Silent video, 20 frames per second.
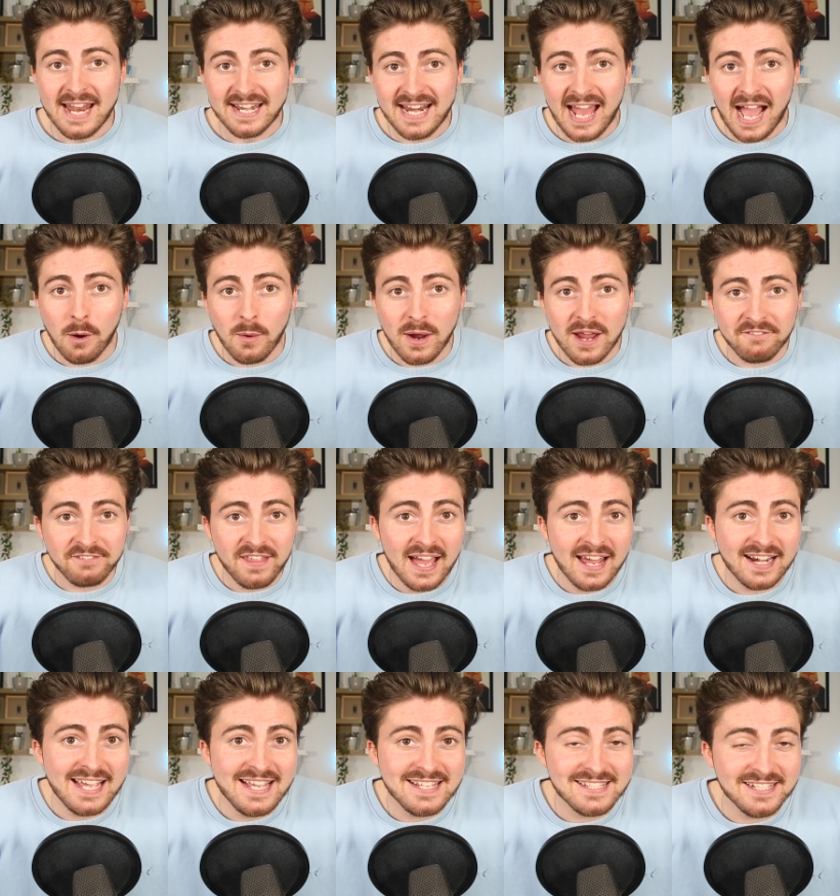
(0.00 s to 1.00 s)
Now, if
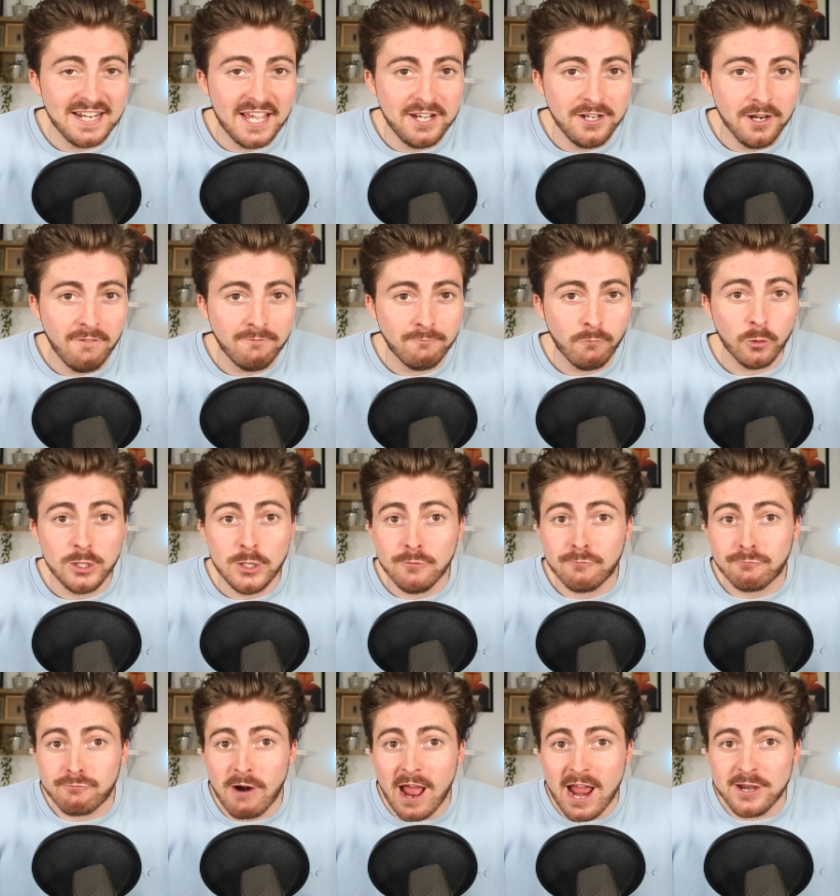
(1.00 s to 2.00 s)
that isn't enough for you,
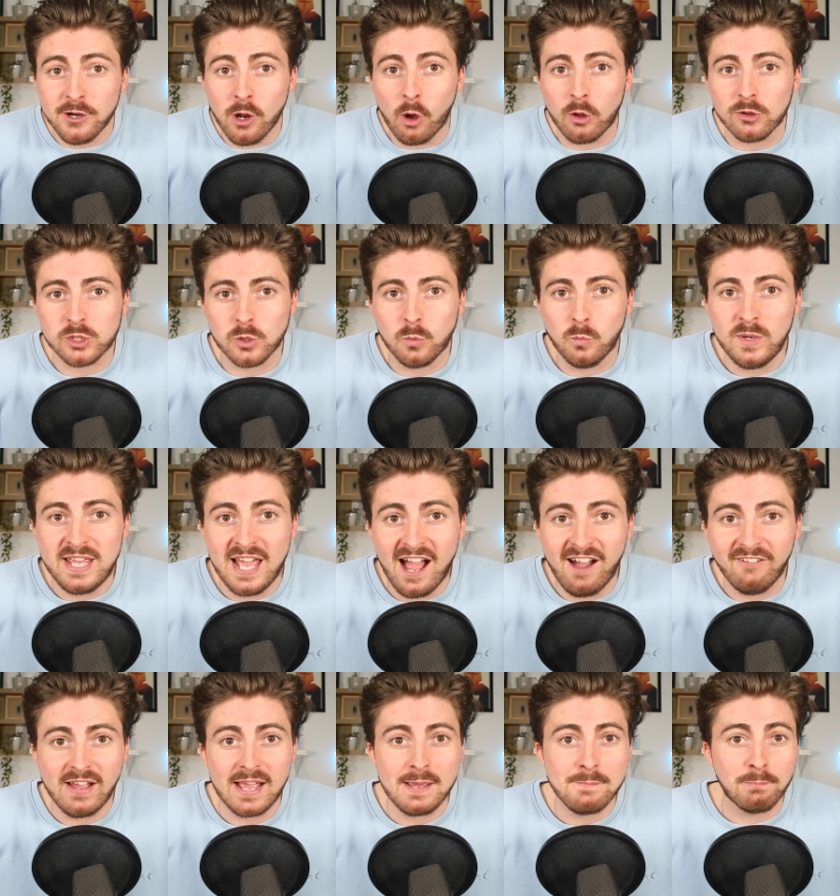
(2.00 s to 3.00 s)
fret not, we
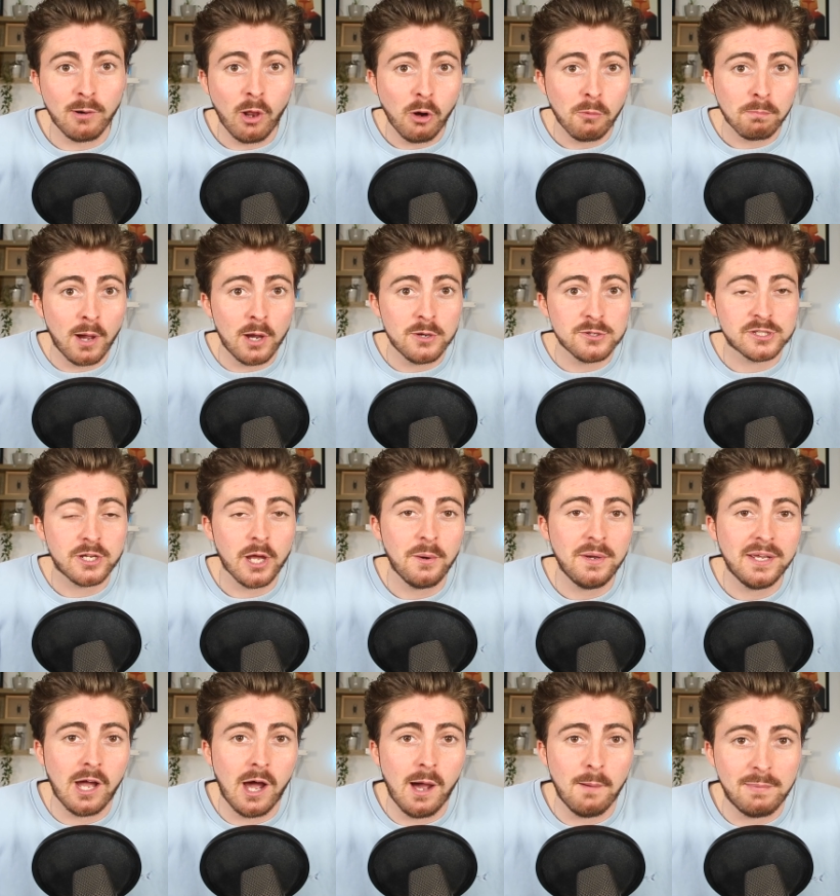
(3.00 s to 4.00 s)
have a blog post
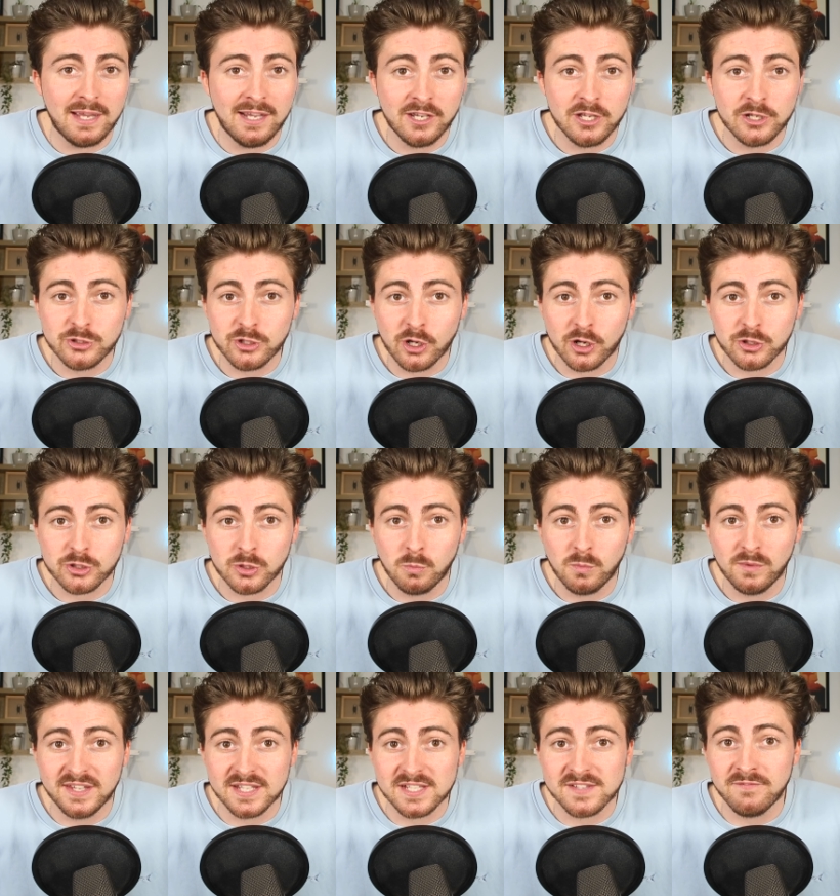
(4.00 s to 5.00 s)
going up in
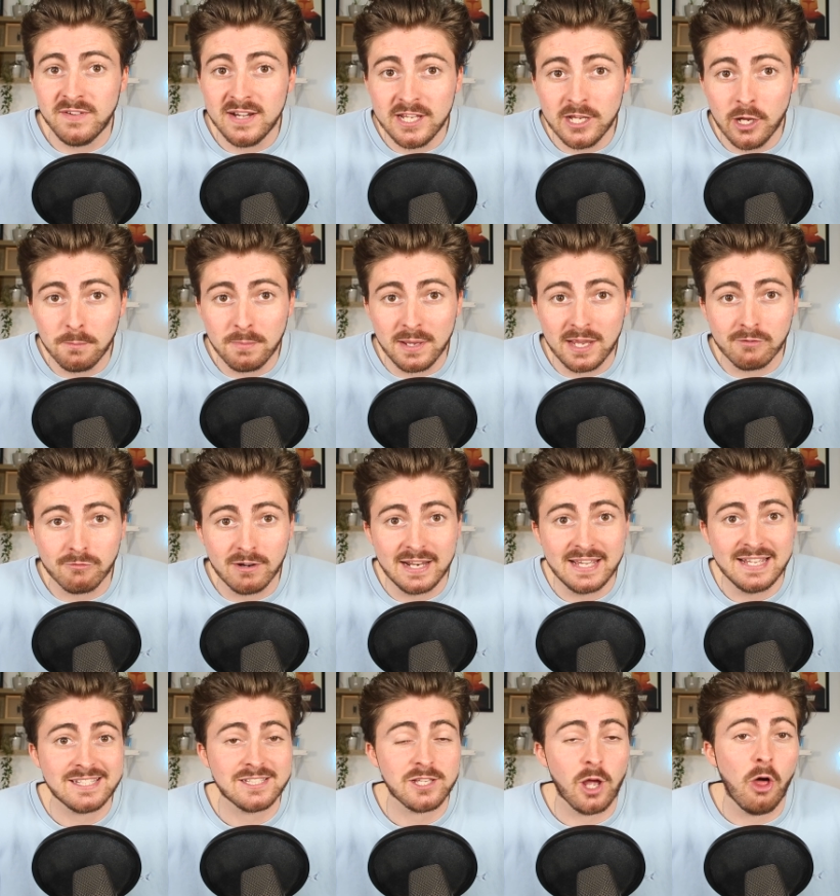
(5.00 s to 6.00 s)
conjunction with this video being
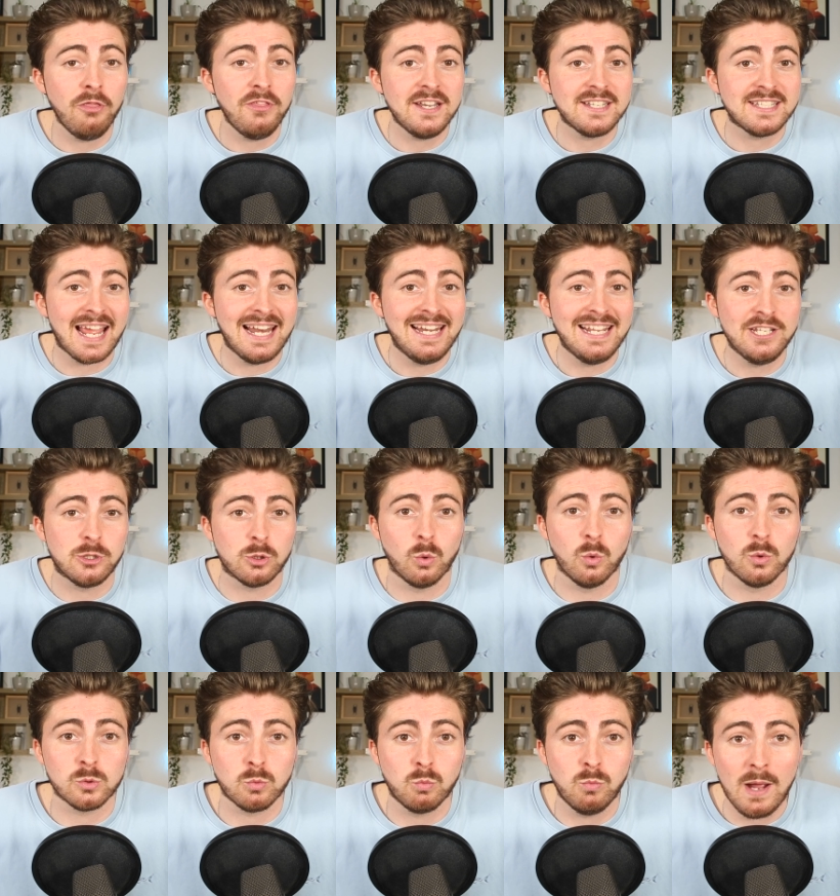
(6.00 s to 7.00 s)
released on the Daily
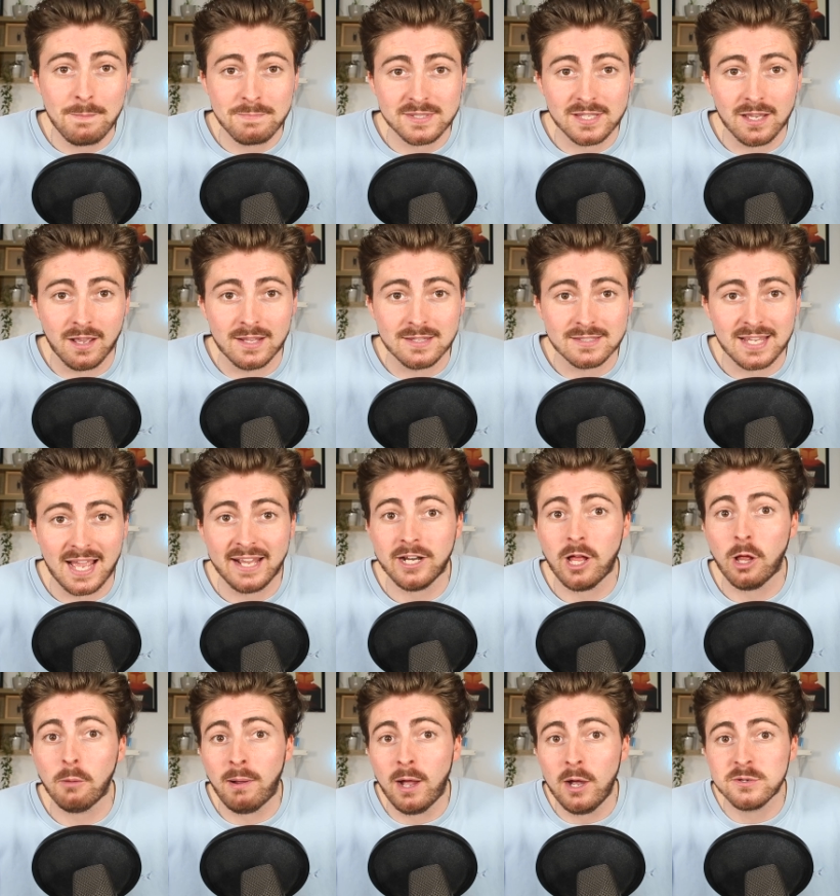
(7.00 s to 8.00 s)
Jaws website, and
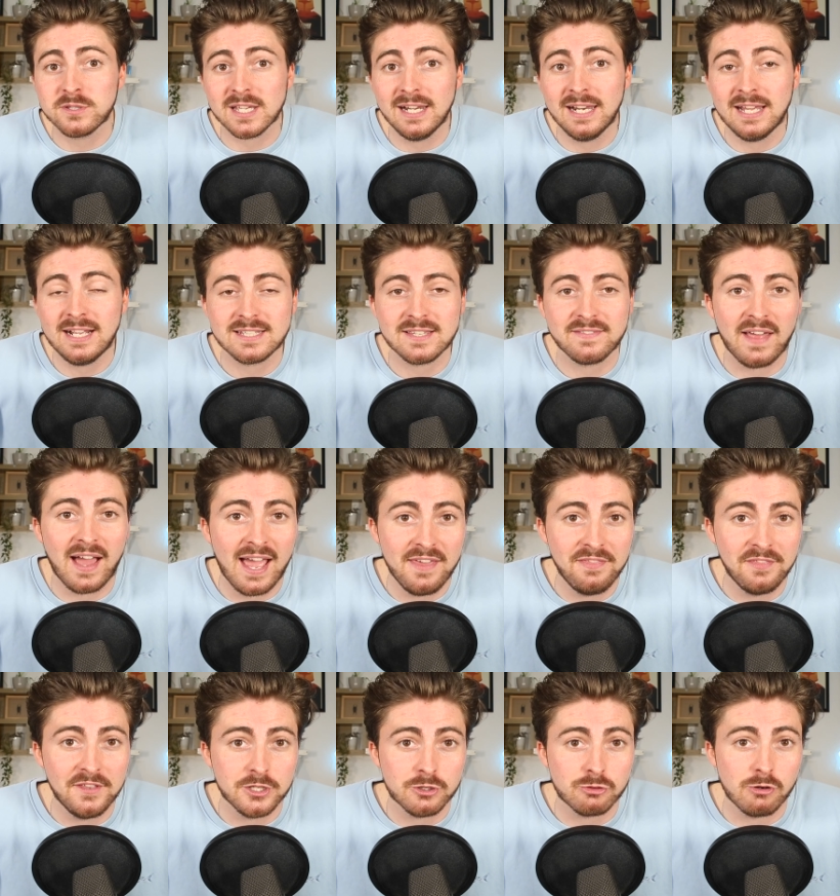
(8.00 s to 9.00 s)
I'll post a link to that
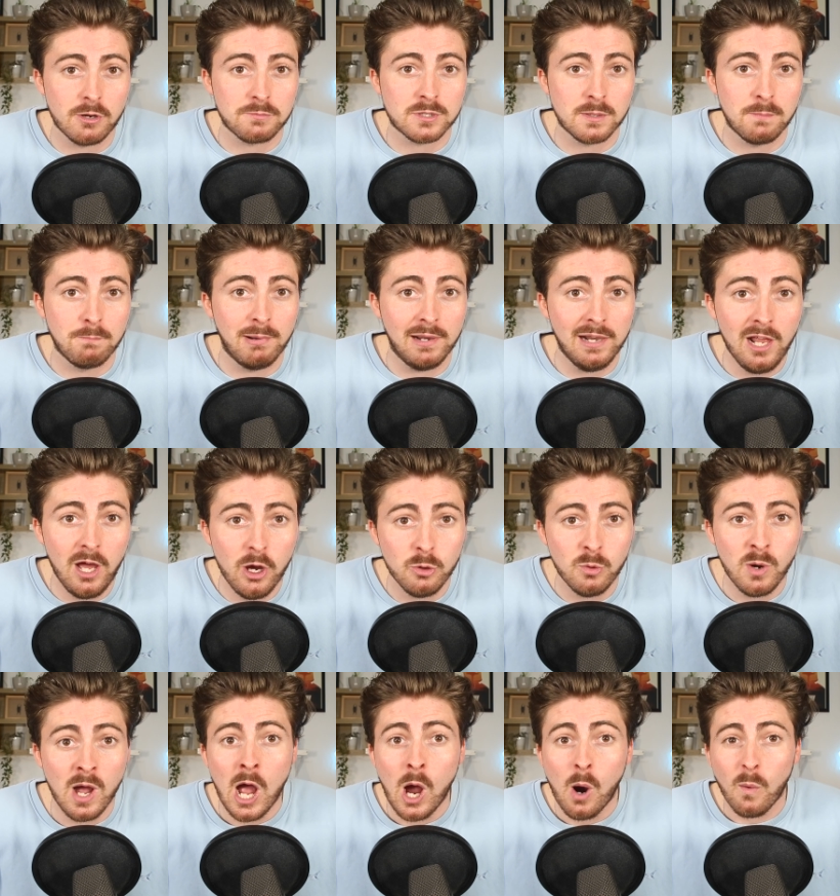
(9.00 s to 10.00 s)
in the description below,